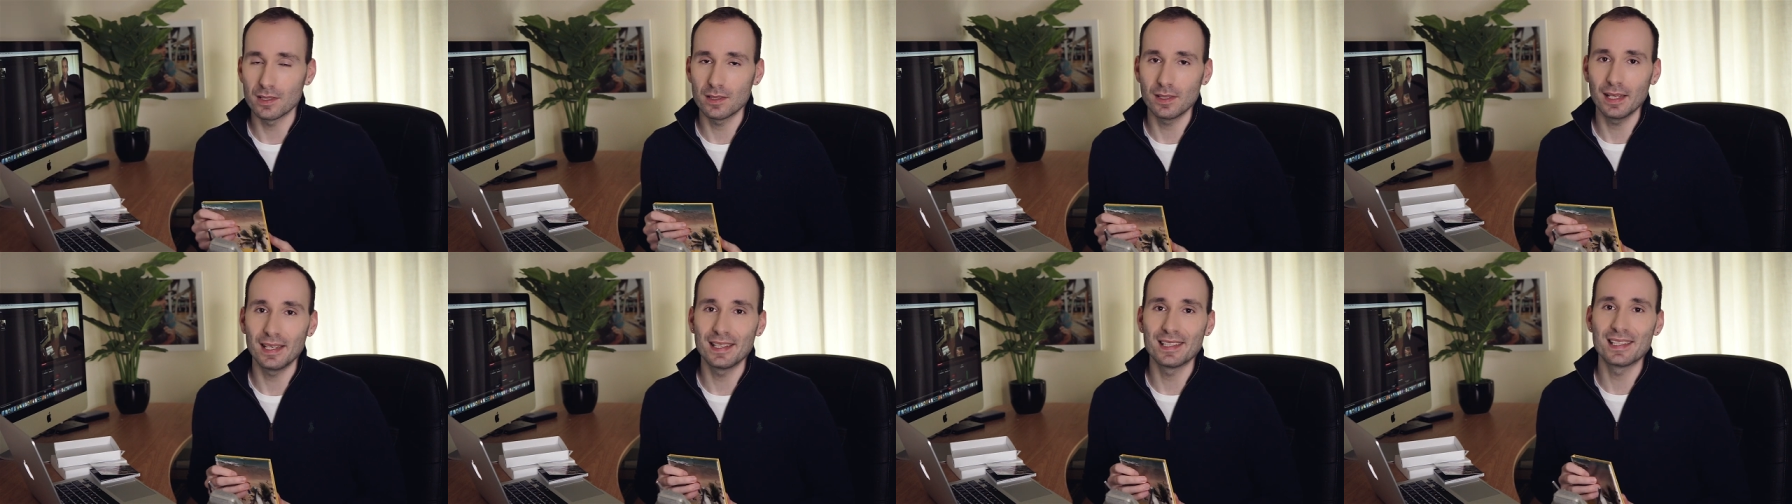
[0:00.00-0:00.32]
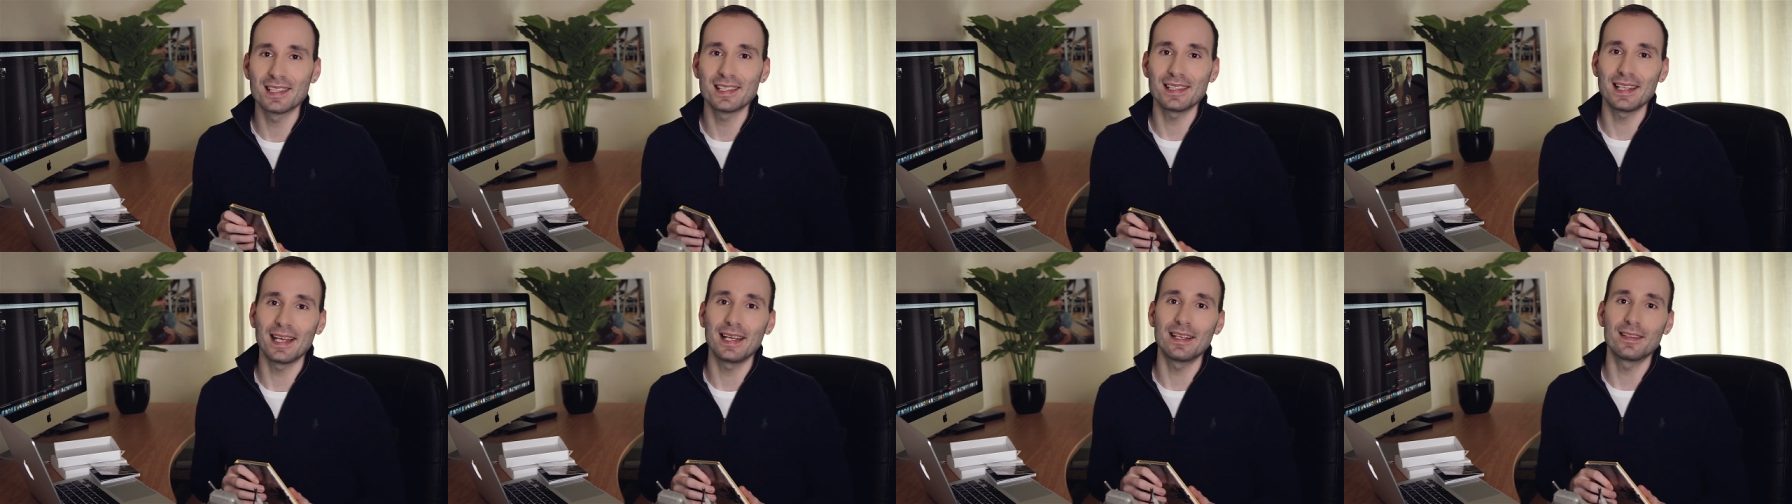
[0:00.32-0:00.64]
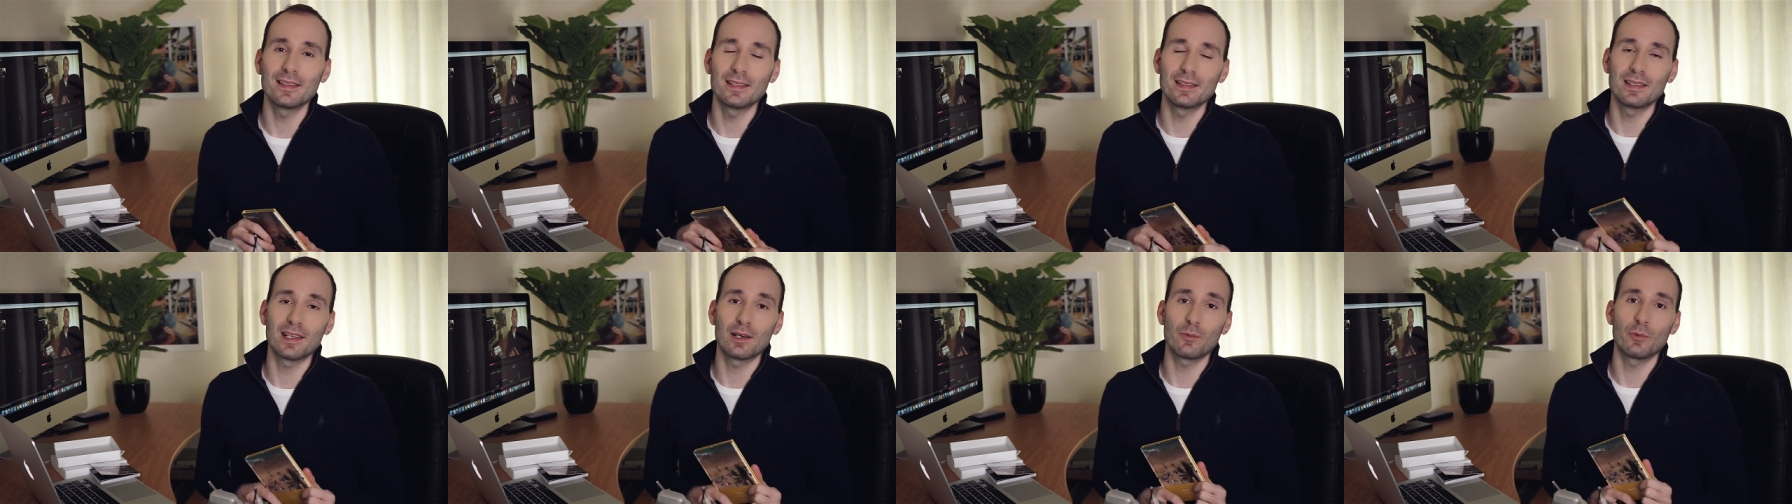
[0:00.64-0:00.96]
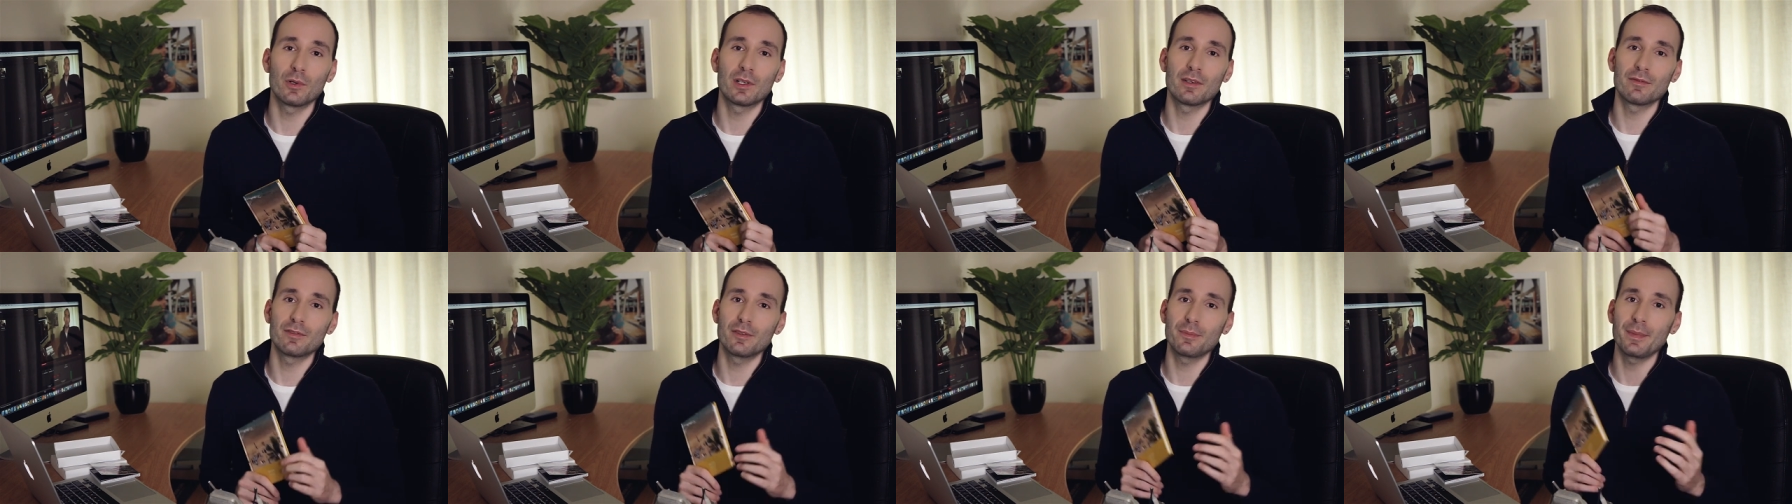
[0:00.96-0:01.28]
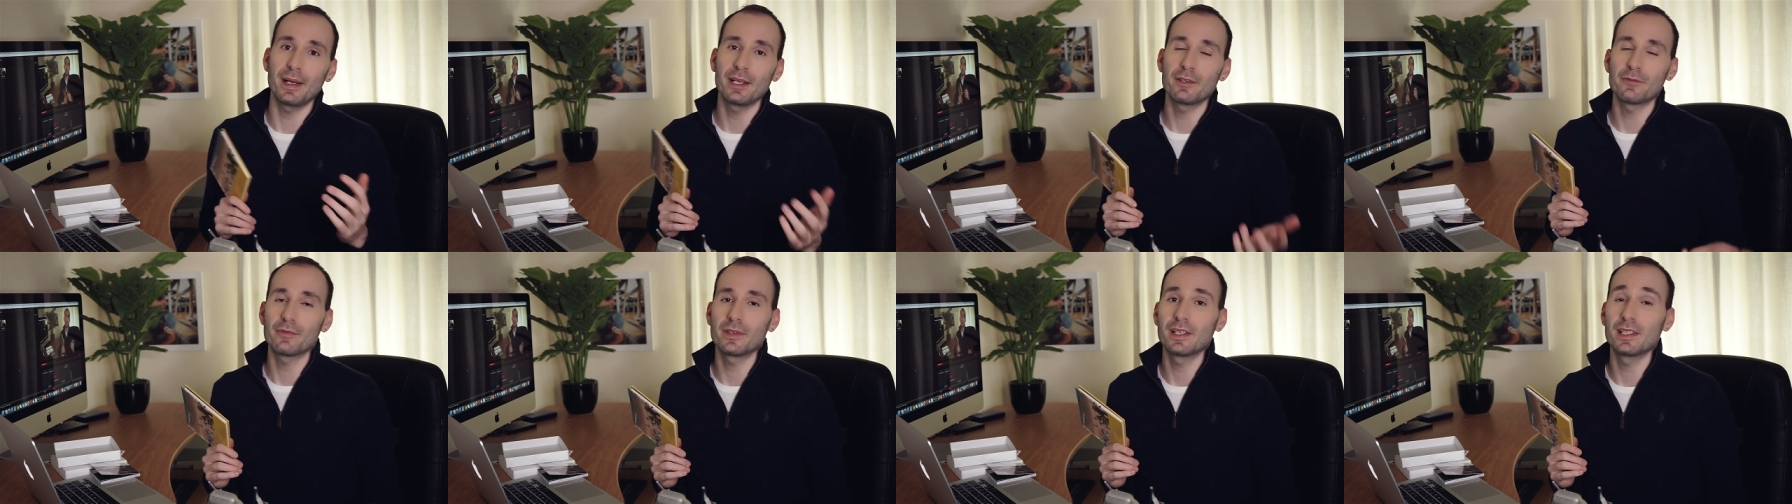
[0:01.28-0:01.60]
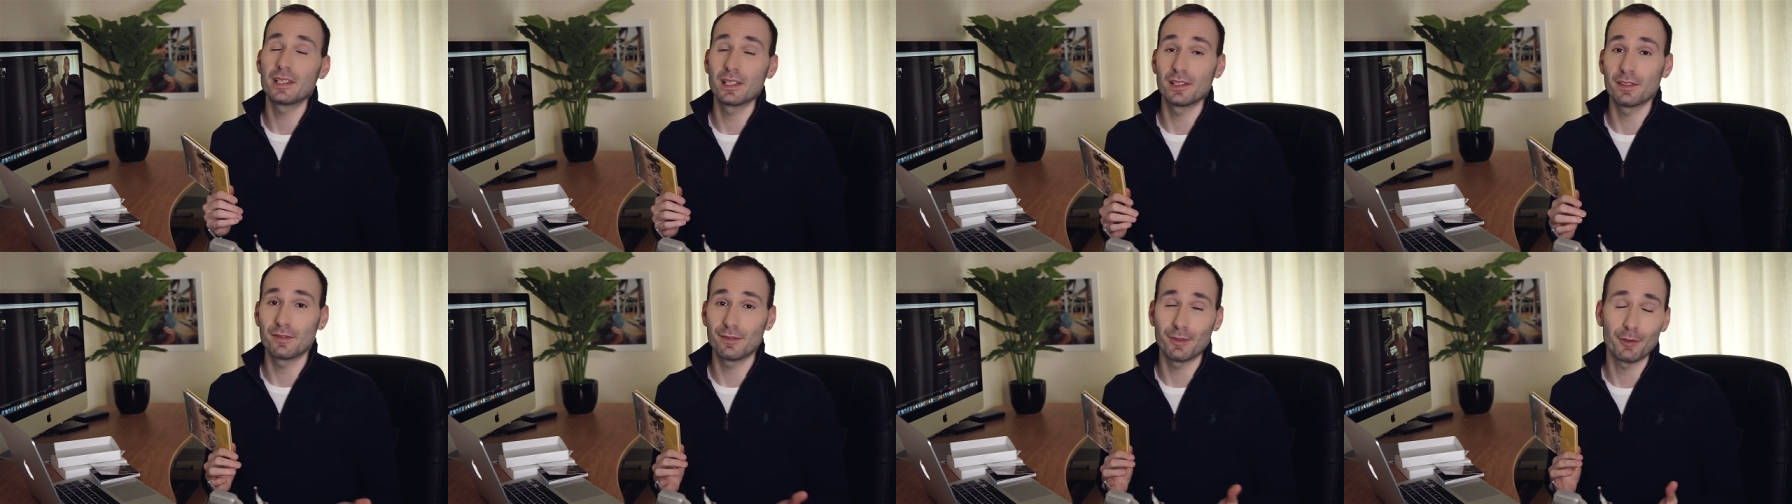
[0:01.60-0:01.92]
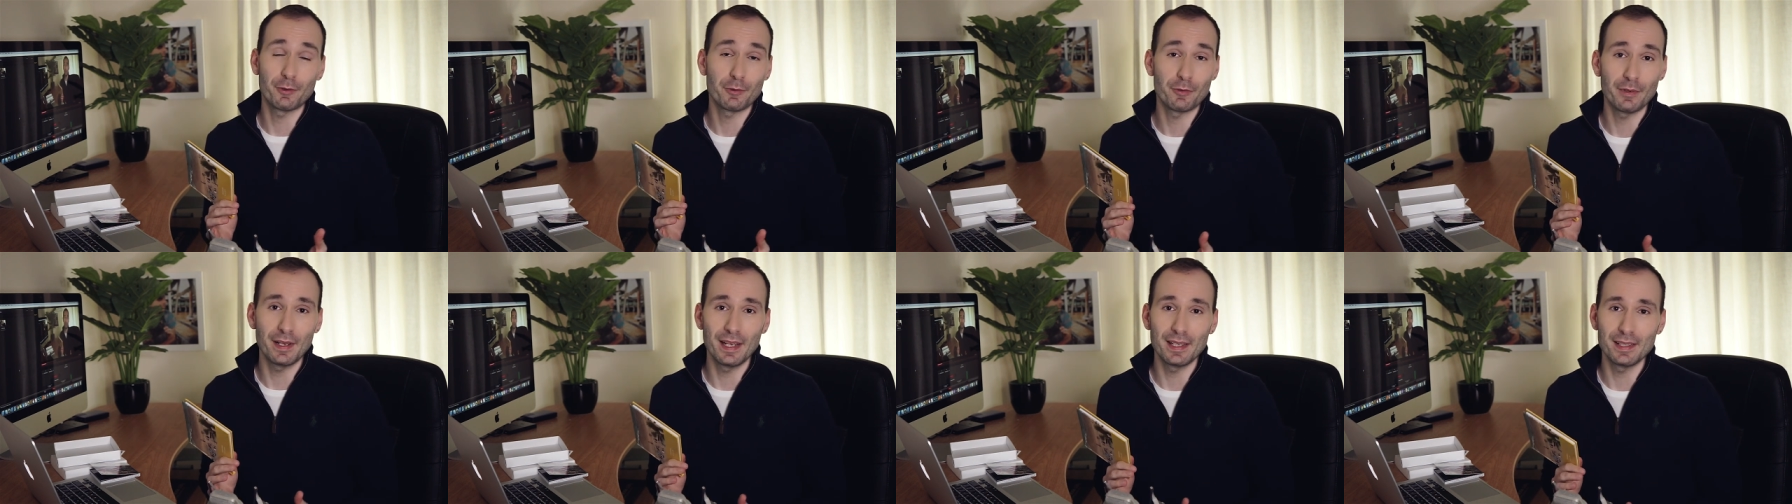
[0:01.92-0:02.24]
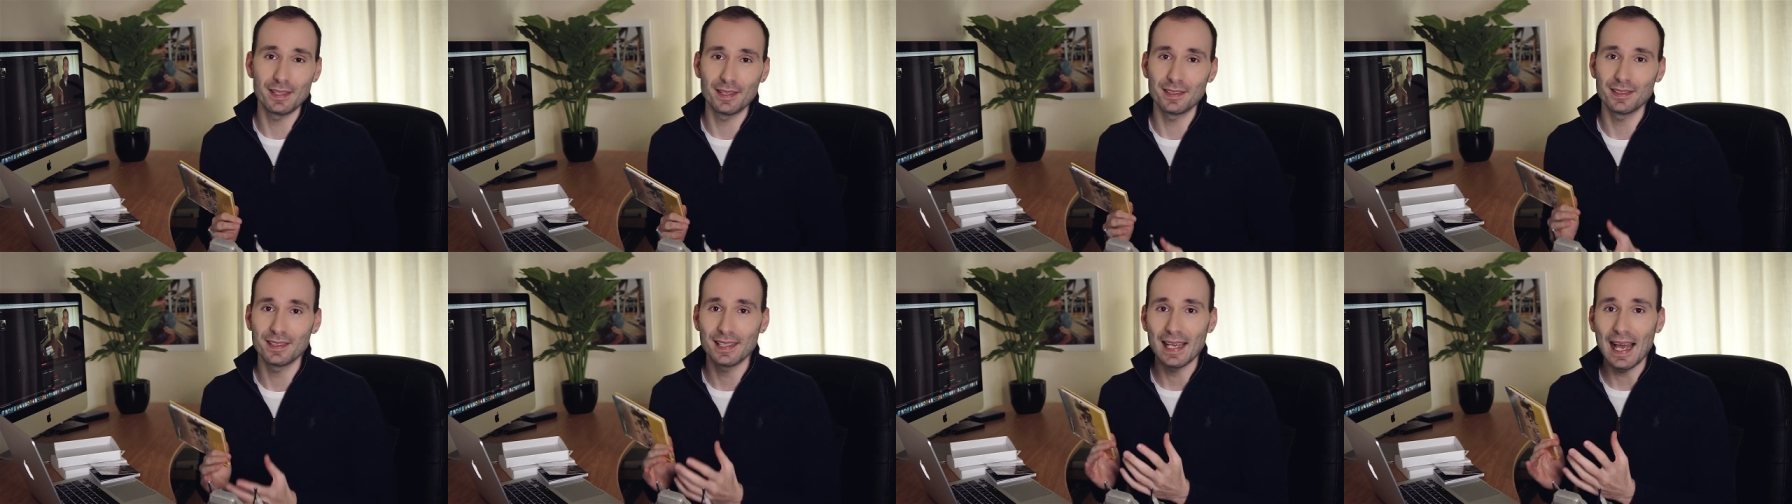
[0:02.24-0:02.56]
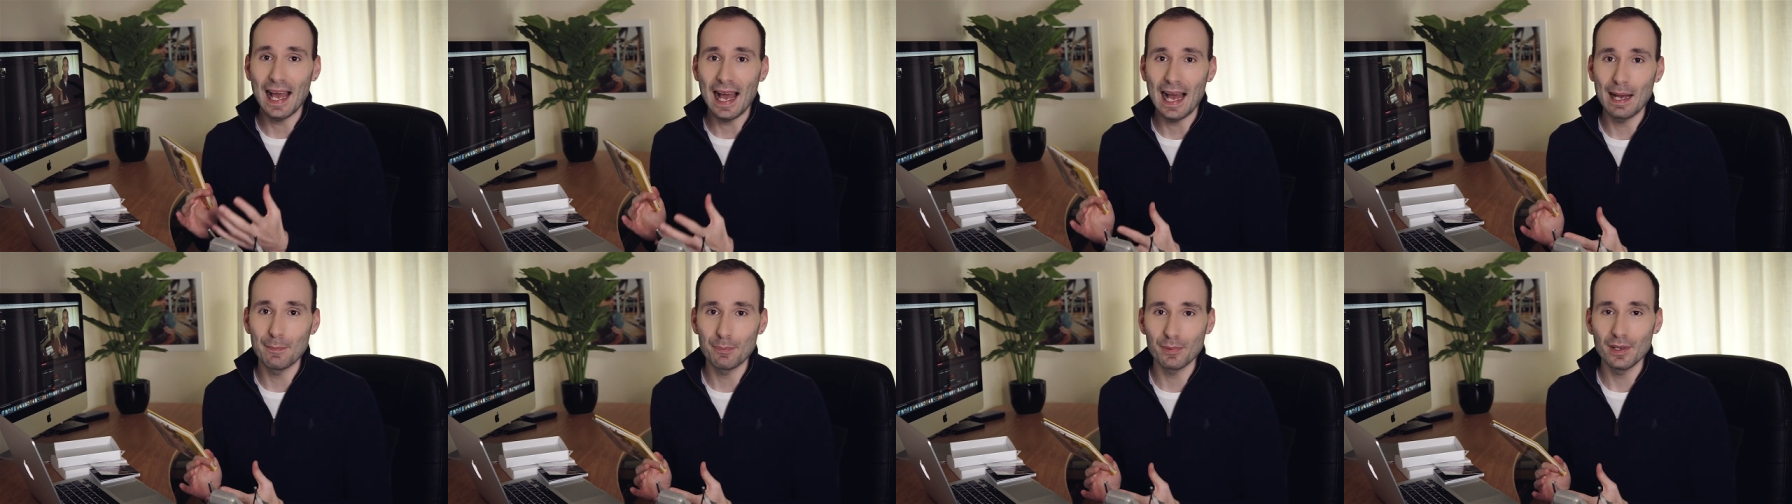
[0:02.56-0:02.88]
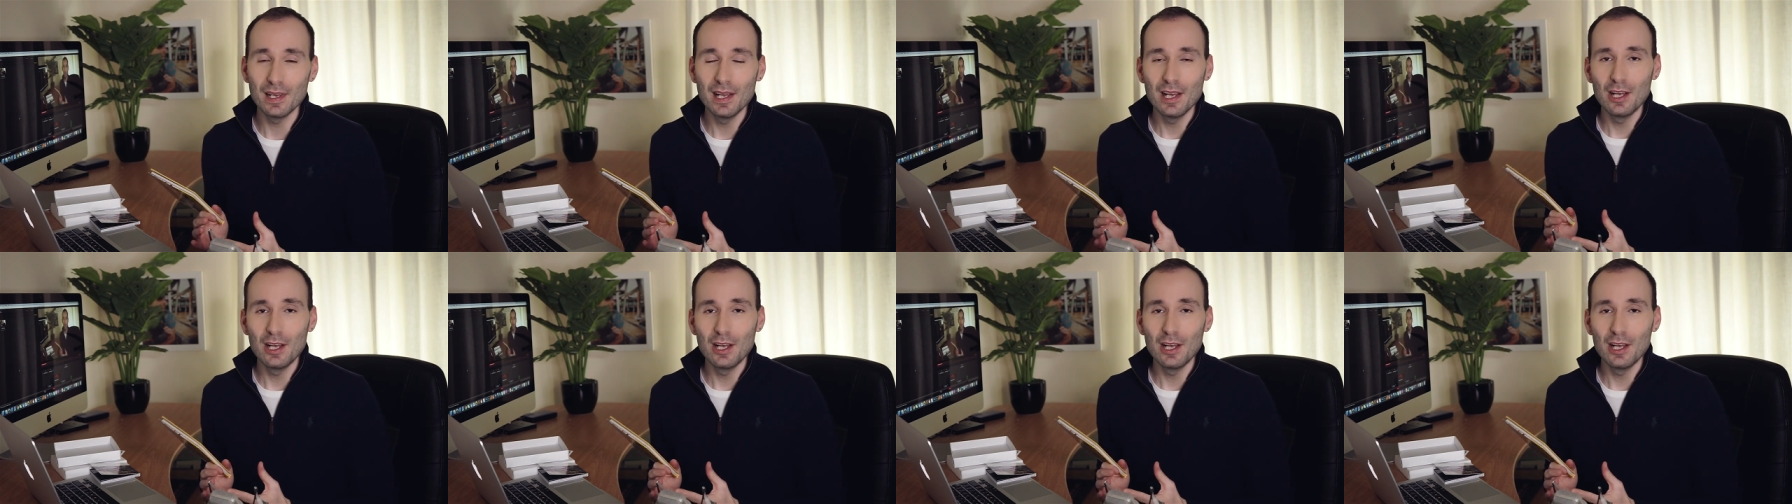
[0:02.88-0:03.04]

they stated that one of the main reasons for creating the app